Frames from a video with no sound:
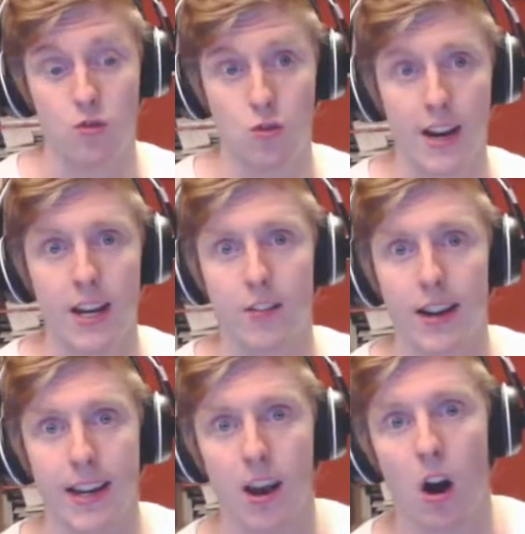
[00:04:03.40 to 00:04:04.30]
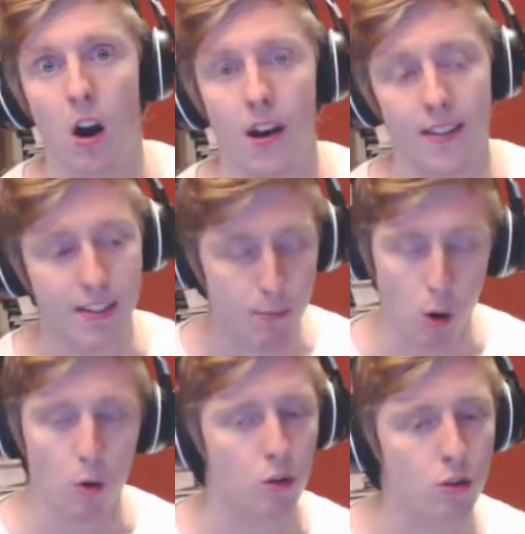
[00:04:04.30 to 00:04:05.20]
really, really hot, and then the
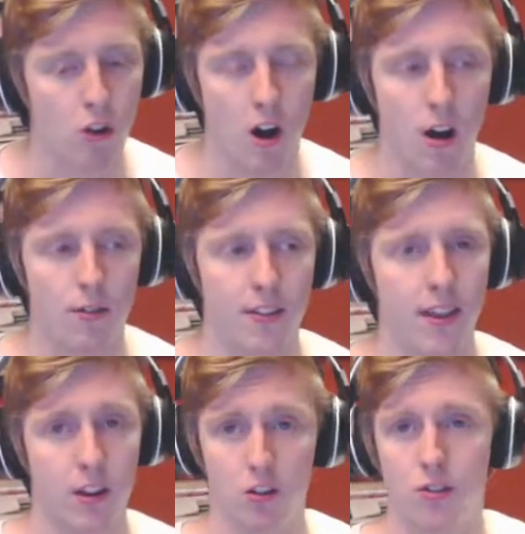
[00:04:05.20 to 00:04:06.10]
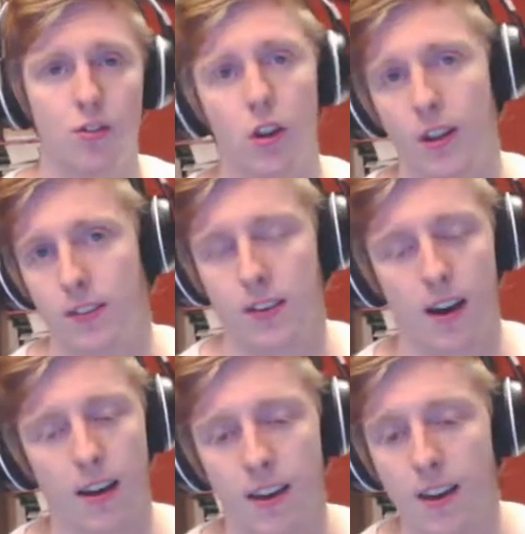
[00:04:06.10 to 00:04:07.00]
motor will shut off, and then it'll just fall out of the
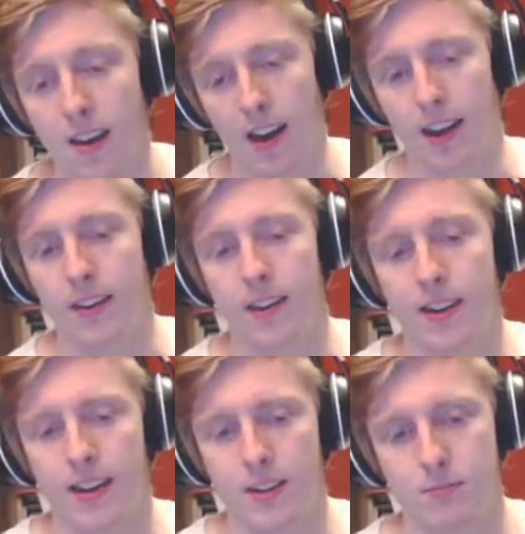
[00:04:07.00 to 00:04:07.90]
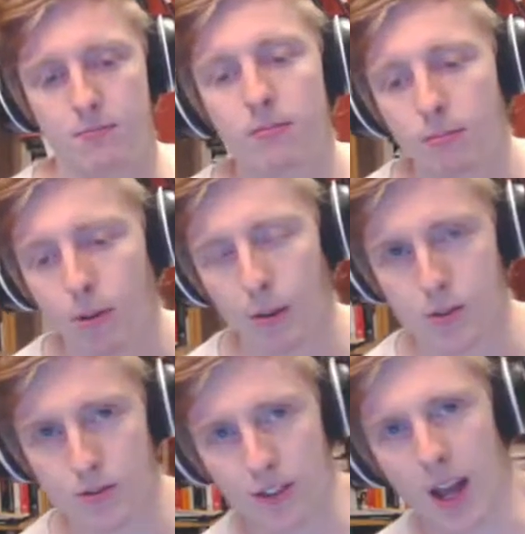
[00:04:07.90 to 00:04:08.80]
sky. And it's pretty
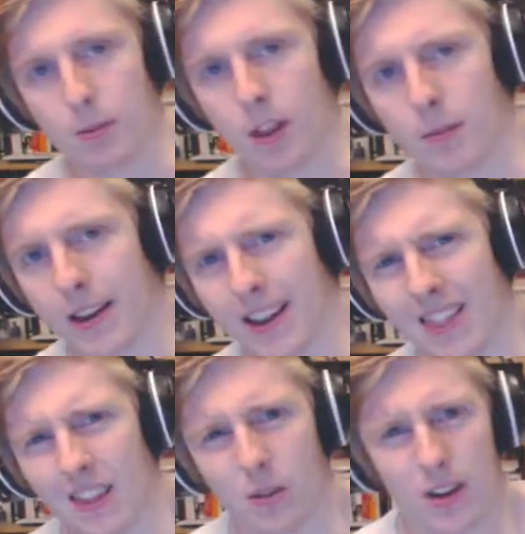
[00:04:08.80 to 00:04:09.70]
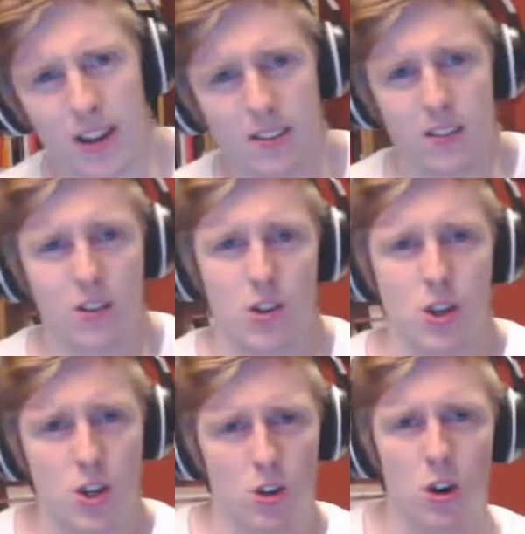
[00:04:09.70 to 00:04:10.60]
much unflyable at the minute. And I think what it is is it's
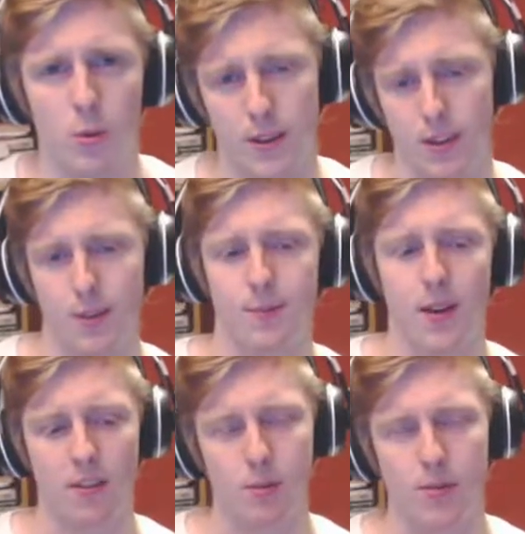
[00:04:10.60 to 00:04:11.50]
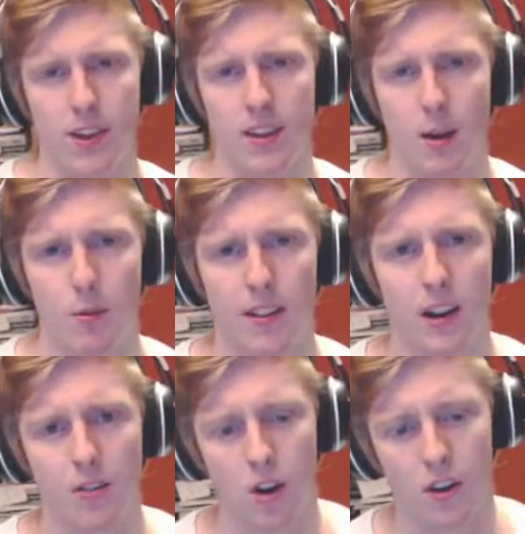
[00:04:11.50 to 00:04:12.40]
just short with the FPV camera that
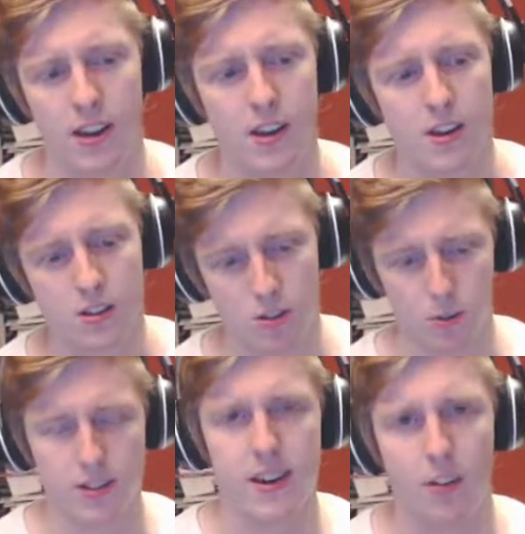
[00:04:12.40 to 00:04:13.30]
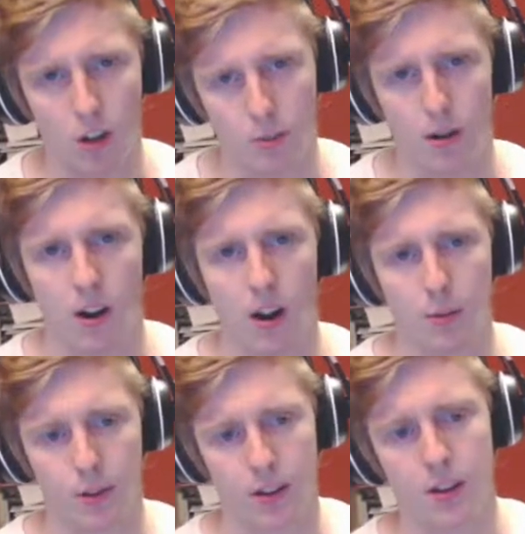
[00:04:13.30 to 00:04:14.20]
I've got it. So I'm going to tear it all apart.
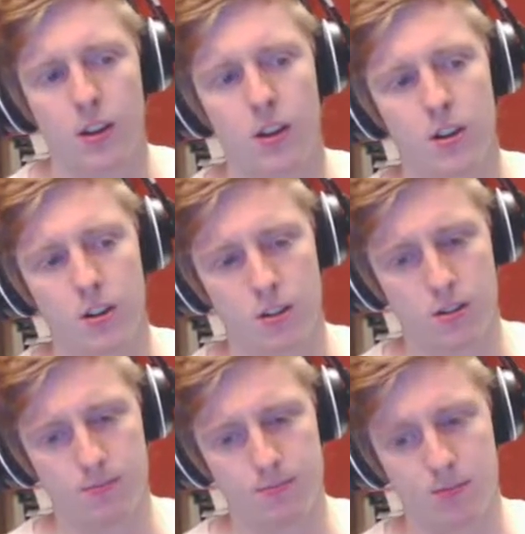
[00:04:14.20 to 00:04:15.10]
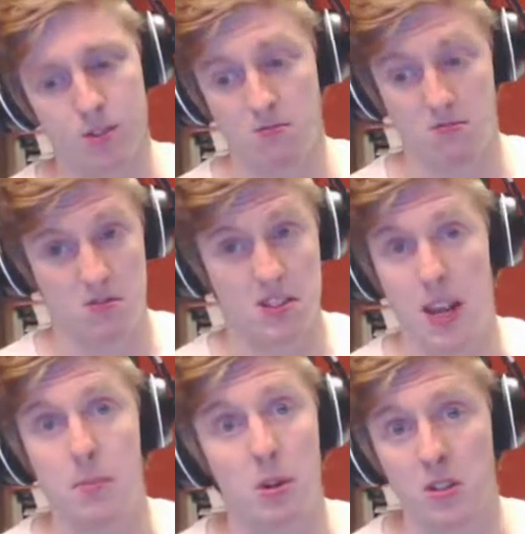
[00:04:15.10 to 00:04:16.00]
I'm going to
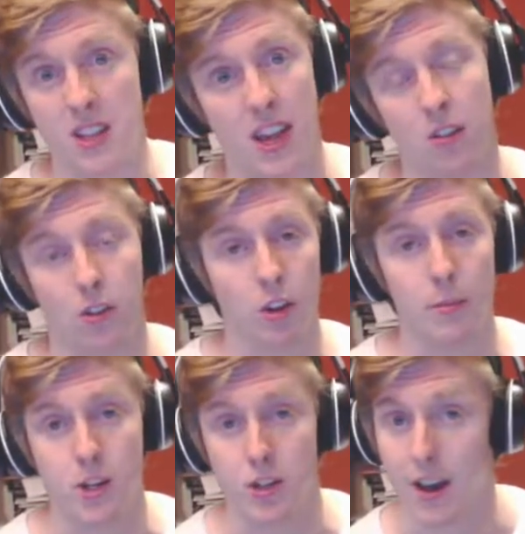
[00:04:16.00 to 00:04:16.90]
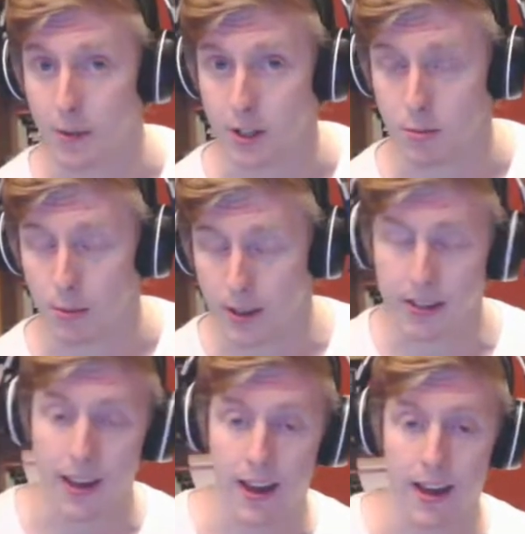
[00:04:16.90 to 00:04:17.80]
tape it all together. I'm going to make sure that works properly
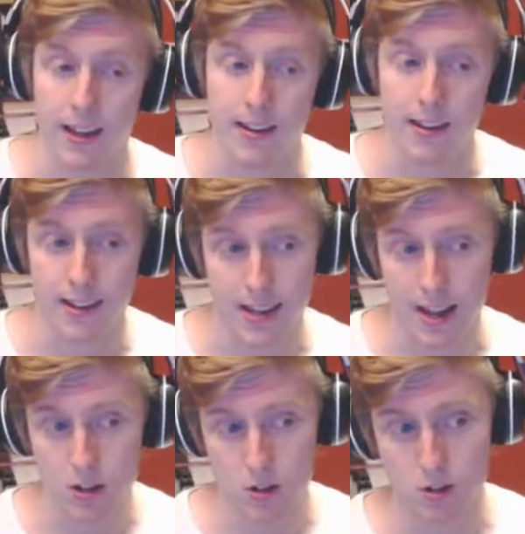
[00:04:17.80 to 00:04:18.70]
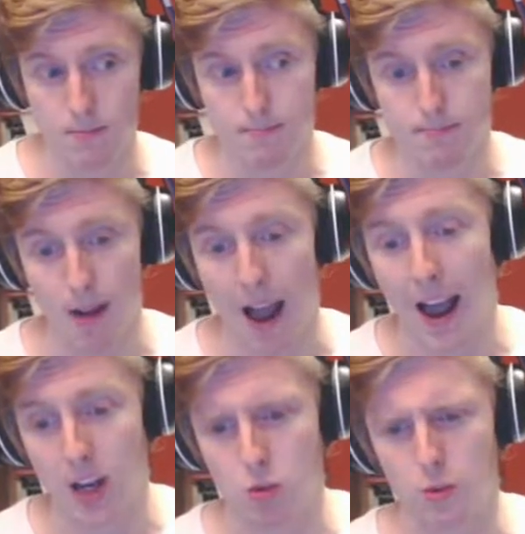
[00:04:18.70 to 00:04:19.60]
and get some
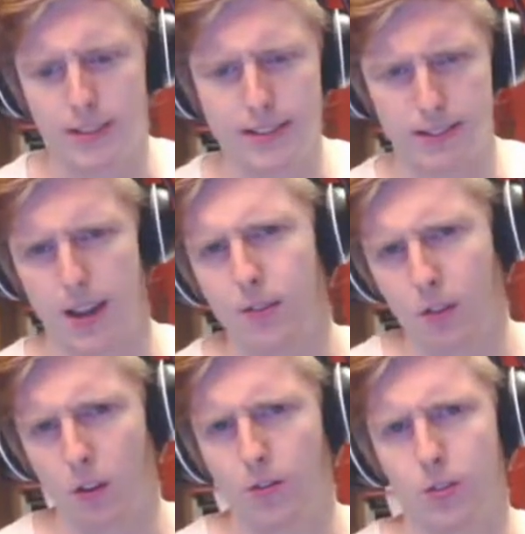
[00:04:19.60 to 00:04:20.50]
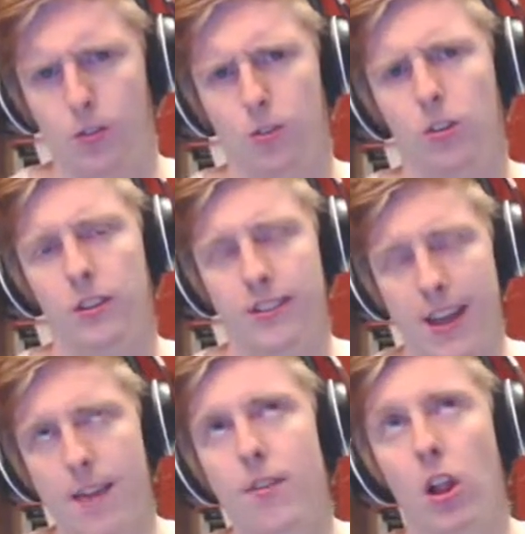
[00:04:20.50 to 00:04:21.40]
actual devlogs,
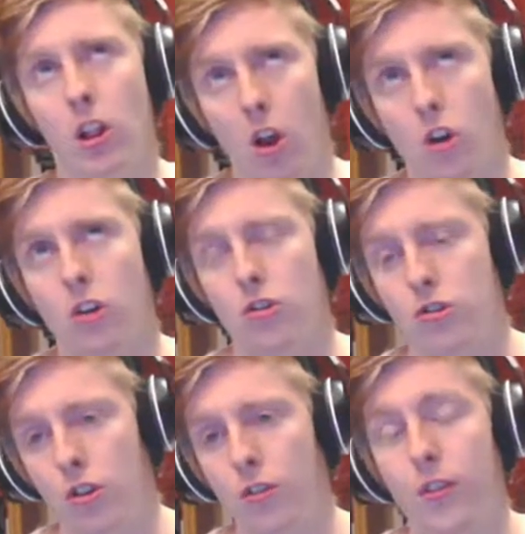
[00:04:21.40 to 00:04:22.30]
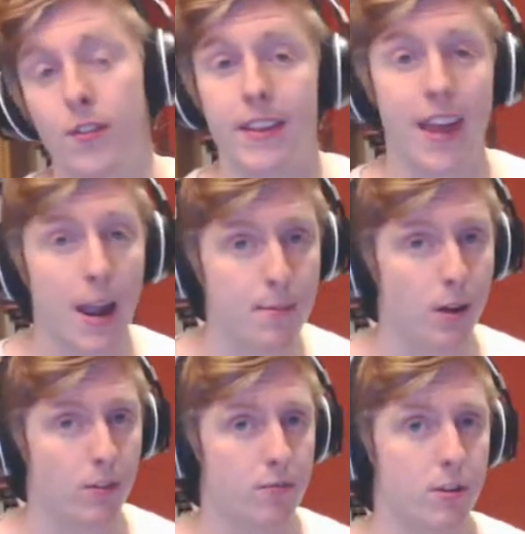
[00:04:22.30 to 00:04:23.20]
devlog stuff of the game
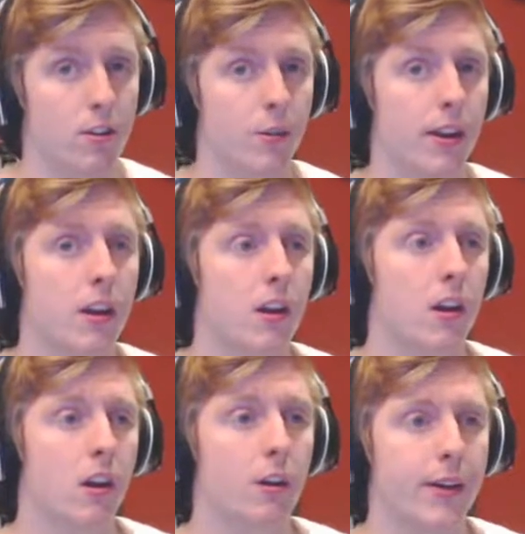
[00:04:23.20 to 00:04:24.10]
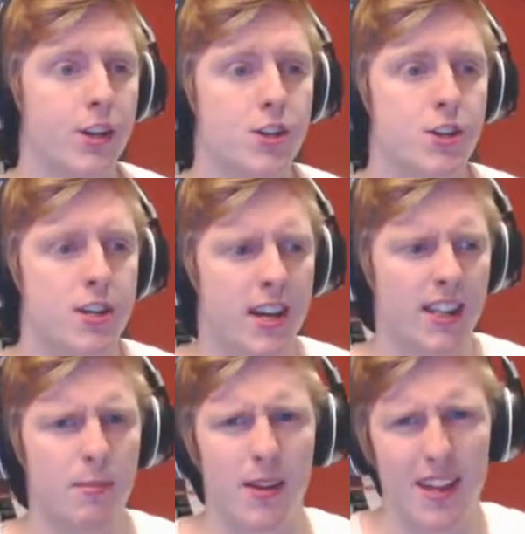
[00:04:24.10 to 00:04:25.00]
that we've been doing, which
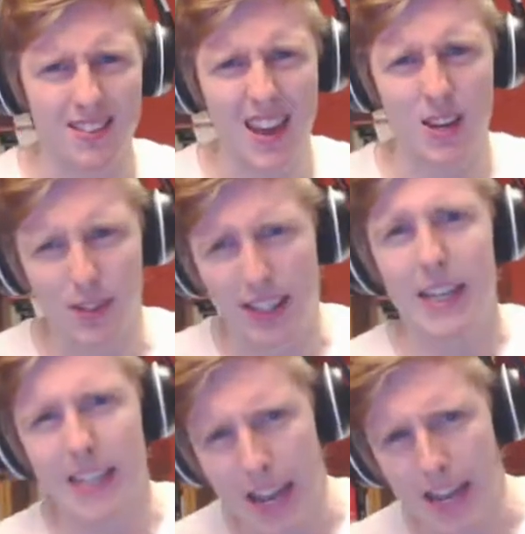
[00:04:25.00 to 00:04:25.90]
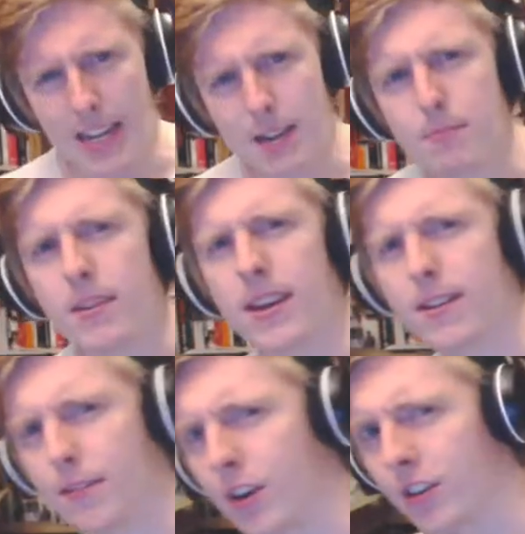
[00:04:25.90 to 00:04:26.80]
at the minute it's kind of like game in
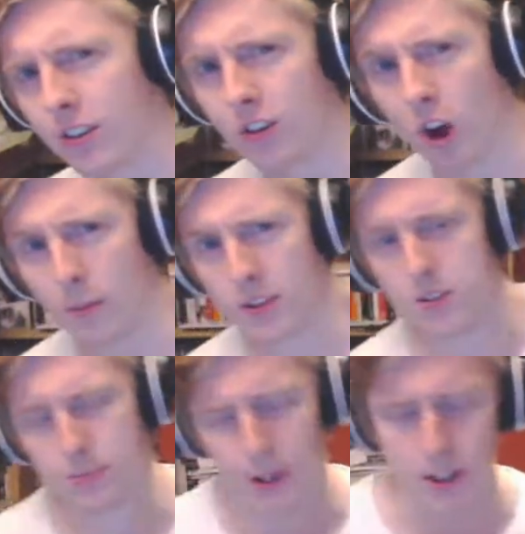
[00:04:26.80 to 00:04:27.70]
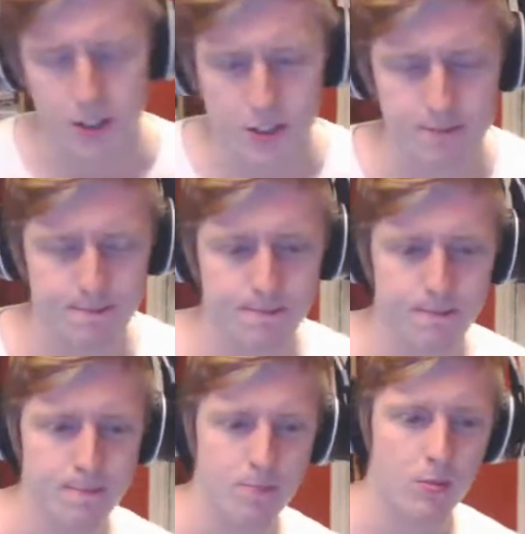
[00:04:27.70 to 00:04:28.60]
inverted commas because
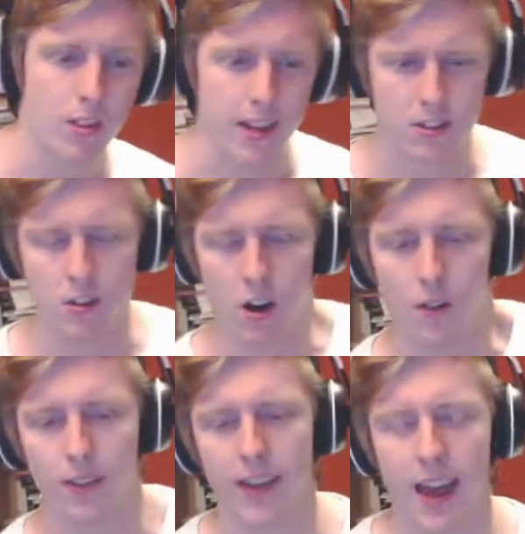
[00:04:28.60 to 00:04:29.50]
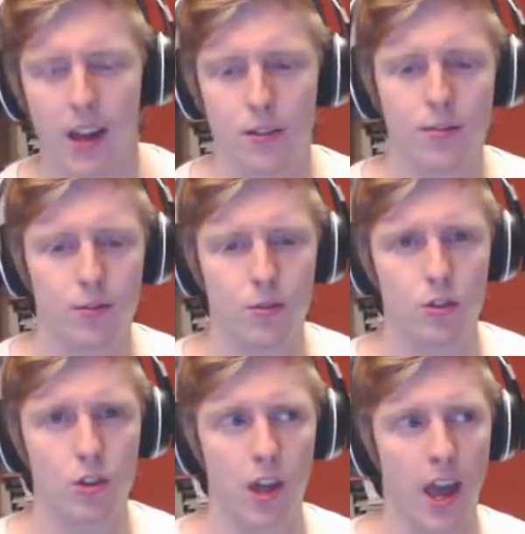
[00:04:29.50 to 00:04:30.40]
it's not kind of
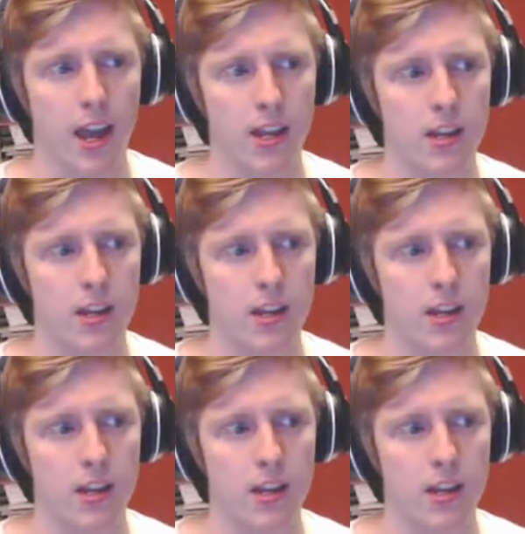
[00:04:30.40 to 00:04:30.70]
a